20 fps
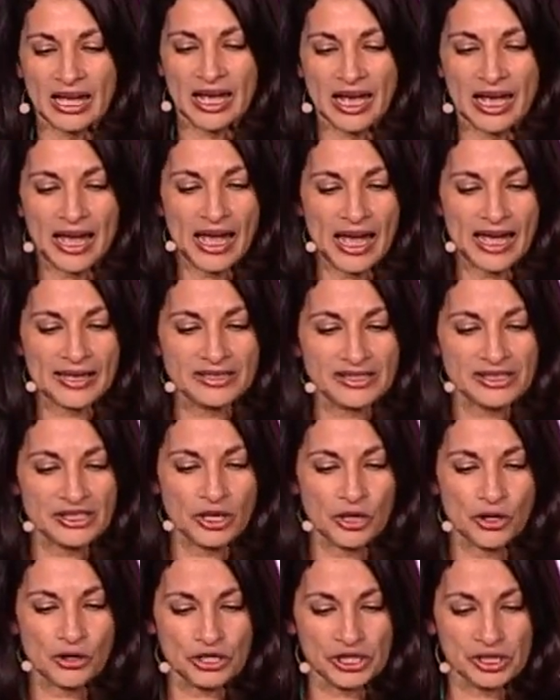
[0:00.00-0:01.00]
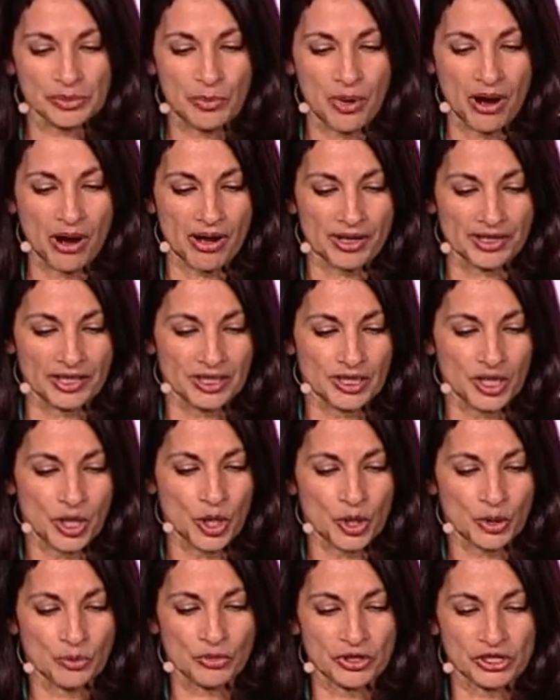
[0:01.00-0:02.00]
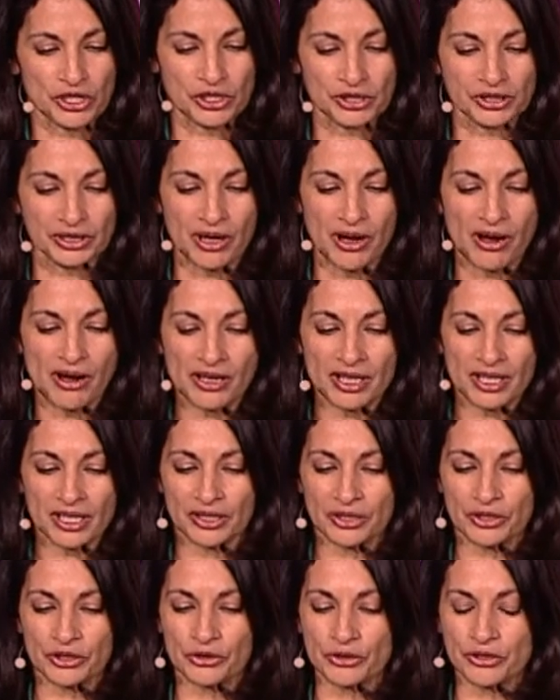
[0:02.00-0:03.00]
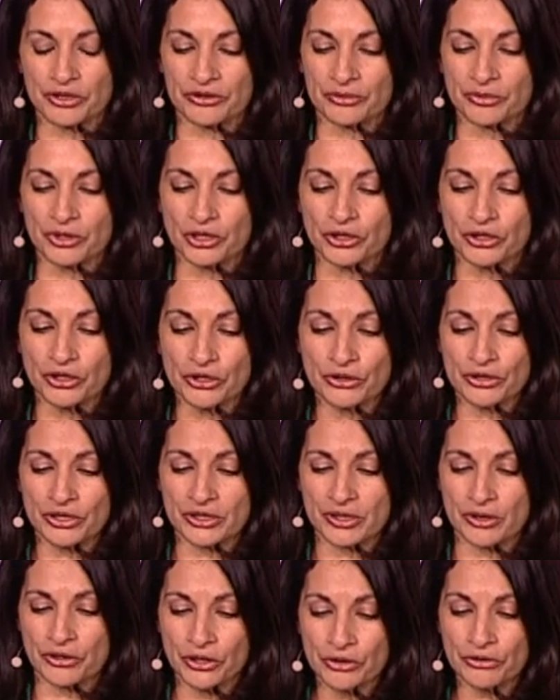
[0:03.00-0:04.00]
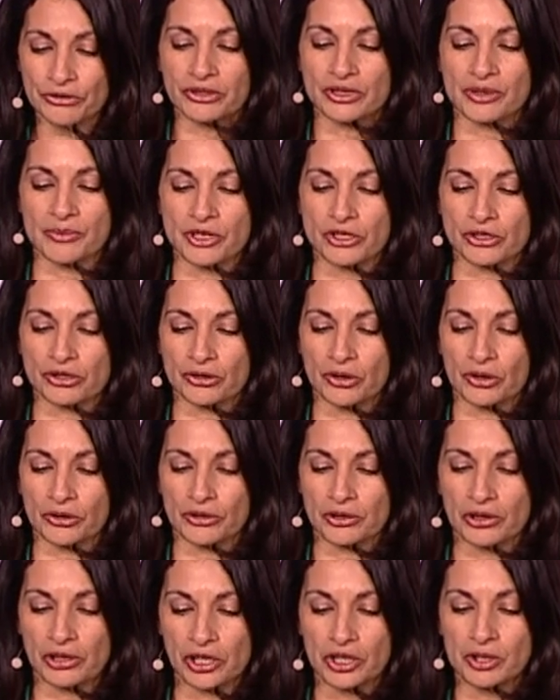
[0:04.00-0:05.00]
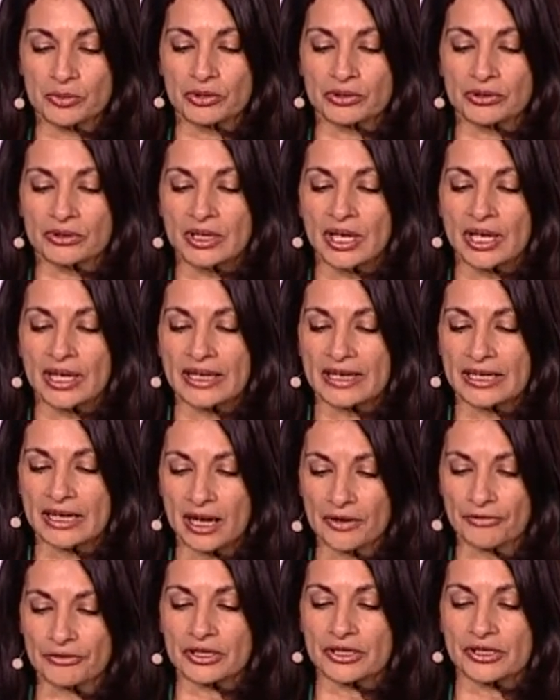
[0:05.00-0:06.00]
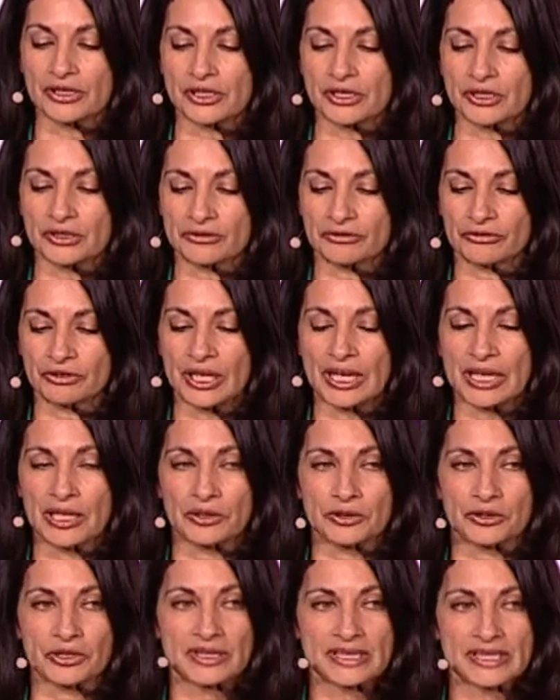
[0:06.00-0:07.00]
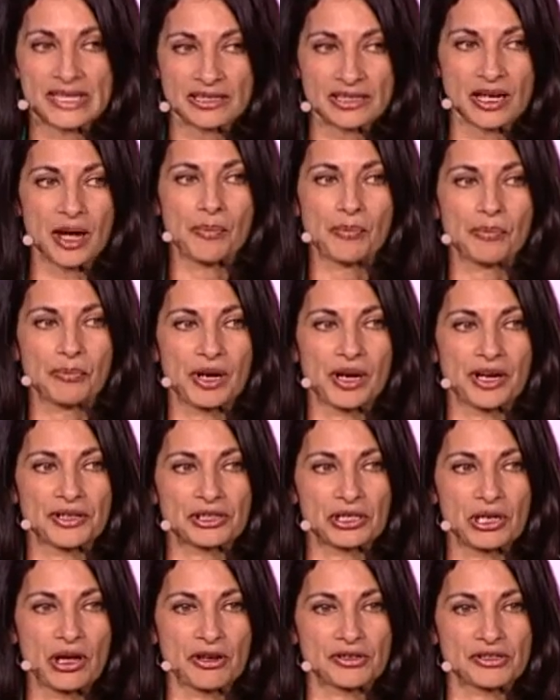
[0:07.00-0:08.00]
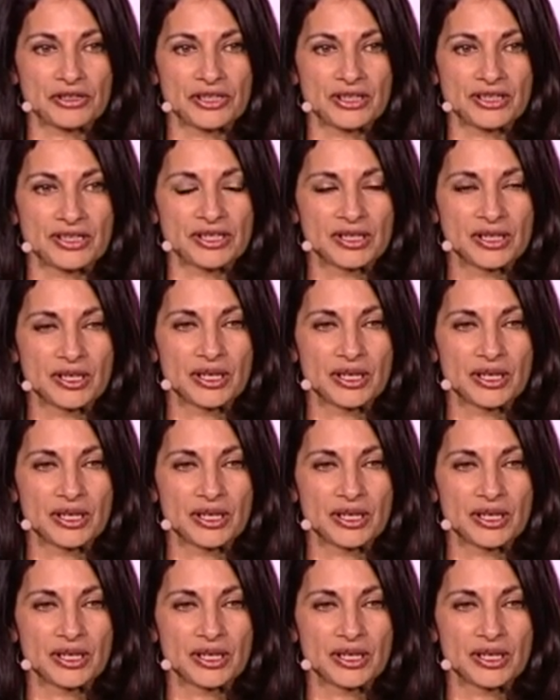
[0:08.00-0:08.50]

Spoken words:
And Usman Mushtaq, who's from the Youth Commission on Global Governance for Health, set up by The Lancet.